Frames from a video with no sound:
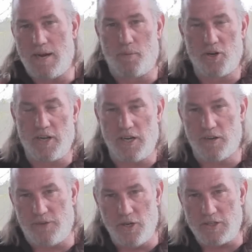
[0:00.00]
I appreciate
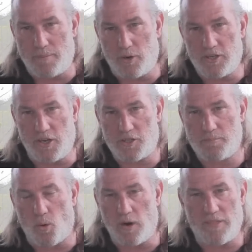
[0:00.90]
your views. I appreciate your
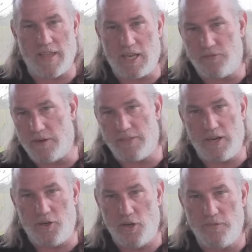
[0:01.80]
support. I thank you for
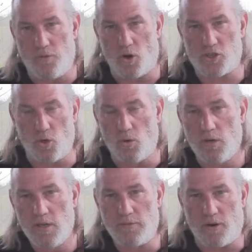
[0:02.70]
everything you do for our
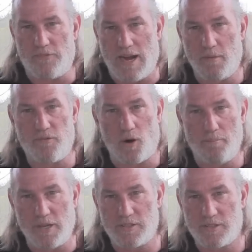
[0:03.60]
school, for our family, for
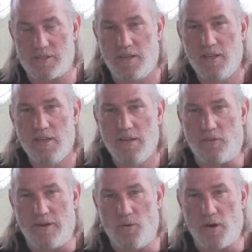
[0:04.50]
our business
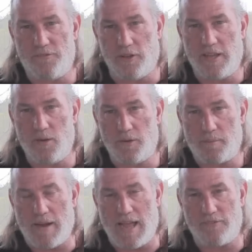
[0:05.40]
for everyone affiliated with
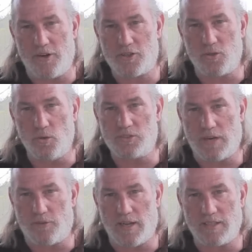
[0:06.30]
the Pathfinder School and
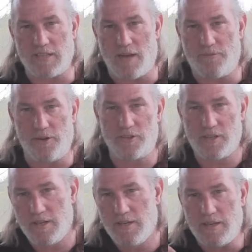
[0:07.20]
Self-Reliance
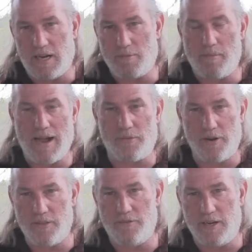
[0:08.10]
Outfitters. And I'll be back
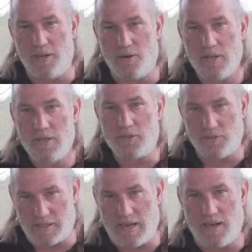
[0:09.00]
with another video as
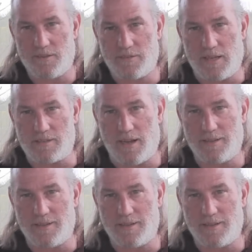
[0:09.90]
soon as I can. Thanks,